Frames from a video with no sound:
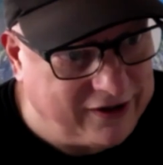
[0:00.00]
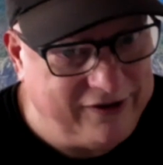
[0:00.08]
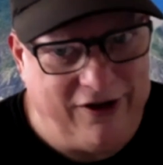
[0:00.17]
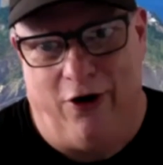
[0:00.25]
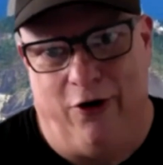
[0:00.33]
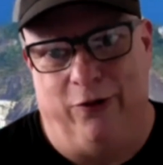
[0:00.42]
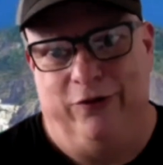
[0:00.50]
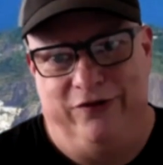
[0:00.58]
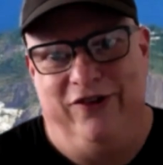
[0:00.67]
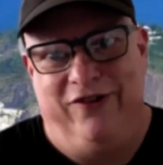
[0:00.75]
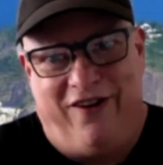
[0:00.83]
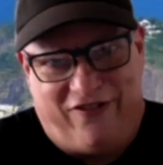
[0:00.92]
no,
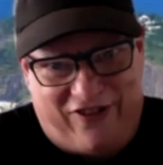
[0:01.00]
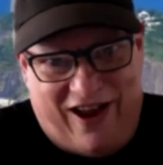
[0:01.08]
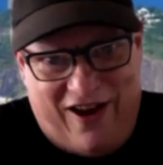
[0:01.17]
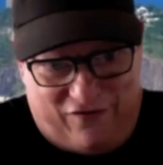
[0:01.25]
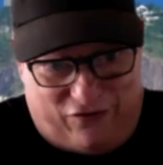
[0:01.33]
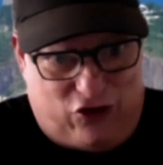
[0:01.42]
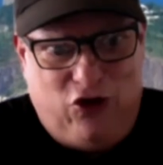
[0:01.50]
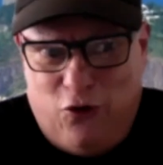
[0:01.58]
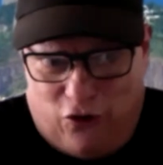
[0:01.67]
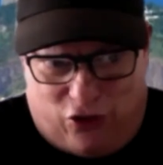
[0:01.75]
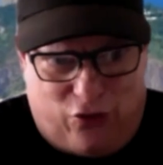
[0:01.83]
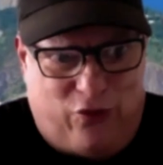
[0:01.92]
you have to have two or
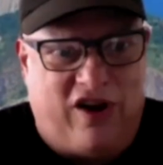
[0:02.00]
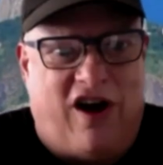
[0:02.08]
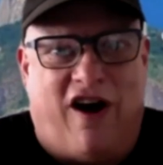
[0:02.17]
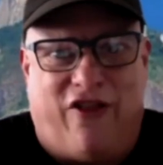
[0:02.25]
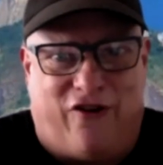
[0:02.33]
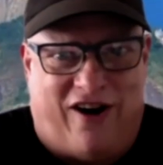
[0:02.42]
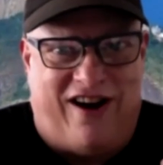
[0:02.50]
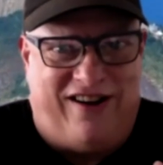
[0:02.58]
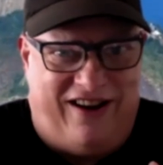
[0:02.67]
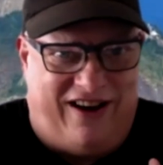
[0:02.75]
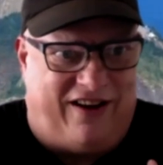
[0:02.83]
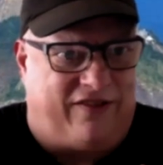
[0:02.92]
three other
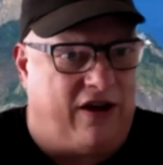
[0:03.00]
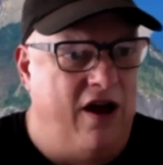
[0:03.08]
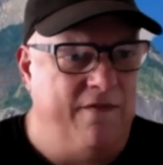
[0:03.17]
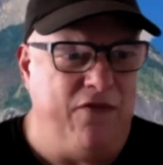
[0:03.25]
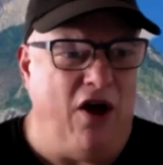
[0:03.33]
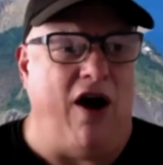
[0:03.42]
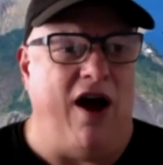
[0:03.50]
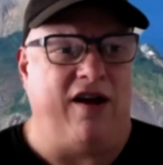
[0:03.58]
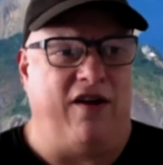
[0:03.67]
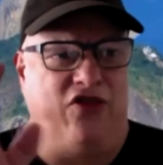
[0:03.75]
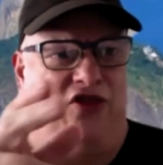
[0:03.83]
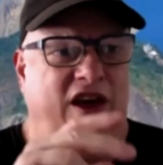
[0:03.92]
ideas. No, I got
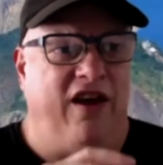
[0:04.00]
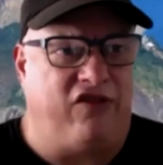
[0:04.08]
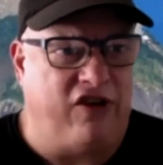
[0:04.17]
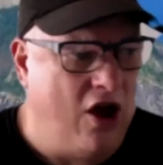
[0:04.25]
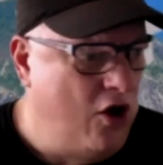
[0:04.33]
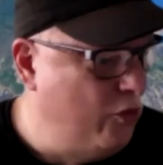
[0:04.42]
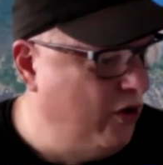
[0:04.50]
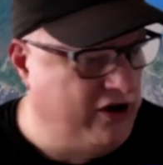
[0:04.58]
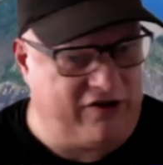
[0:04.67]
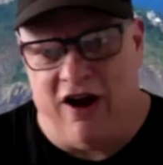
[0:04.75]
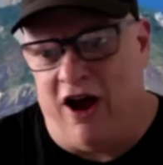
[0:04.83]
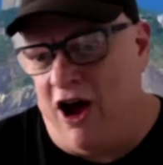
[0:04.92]
this where
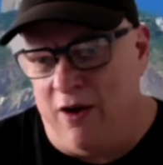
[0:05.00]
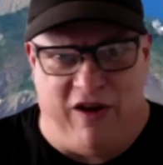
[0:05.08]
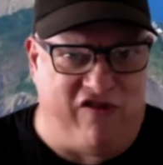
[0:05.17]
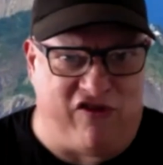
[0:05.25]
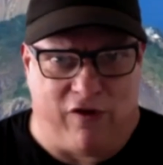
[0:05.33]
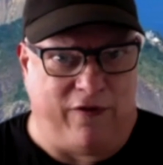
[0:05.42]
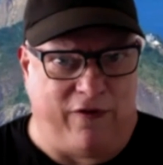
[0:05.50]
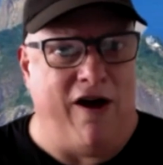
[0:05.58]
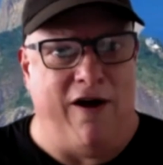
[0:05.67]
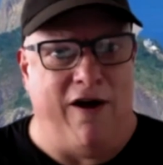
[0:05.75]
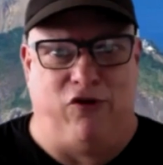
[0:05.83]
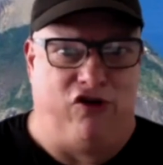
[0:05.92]
Tommy
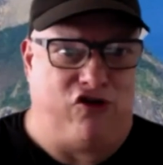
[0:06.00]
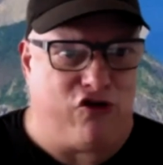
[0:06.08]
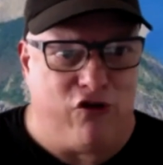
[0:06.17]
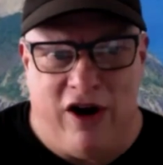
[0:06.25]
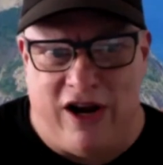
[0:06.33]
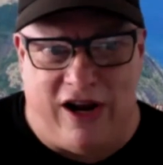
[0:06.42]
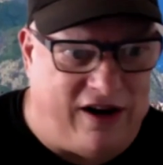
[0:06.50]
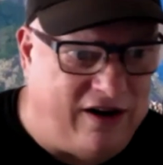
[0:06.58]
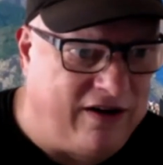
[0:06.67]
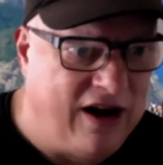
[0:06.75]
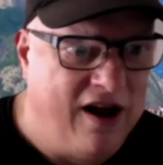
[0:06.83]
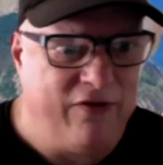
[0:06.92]
climbs a tree
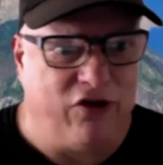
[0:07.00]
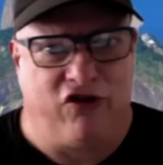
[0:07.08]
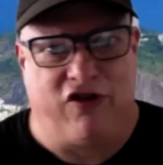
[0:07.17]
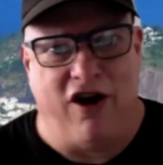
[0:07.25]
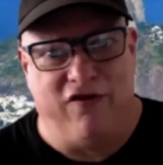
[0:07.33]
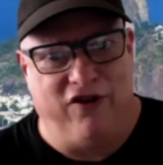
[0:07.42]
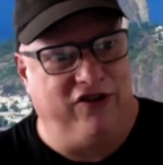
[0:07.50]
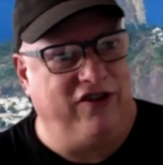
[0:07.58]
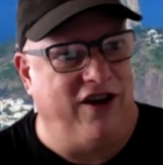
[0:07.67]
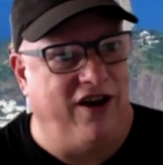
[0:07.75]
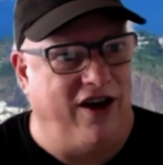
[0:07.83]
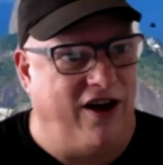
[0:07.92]
and discovers
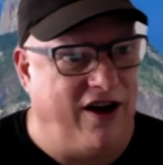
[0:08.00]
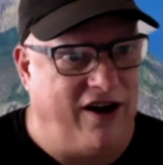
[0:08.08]
uh,